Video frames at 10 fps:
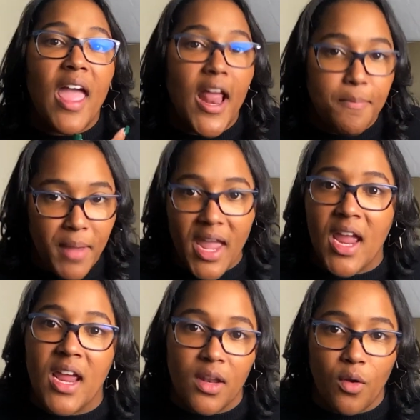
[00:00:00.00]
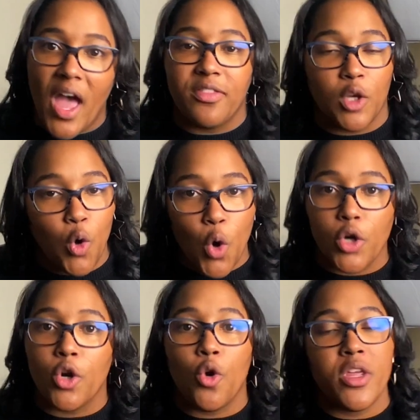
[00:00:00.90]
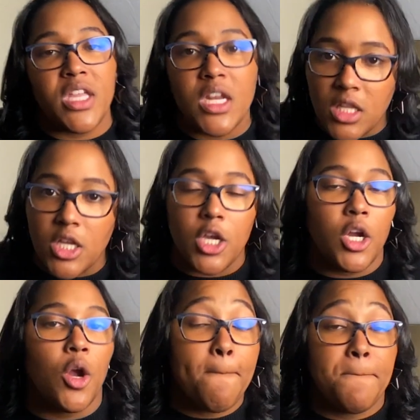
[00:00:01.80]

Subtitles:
and pay it at the quarter or the end of the year.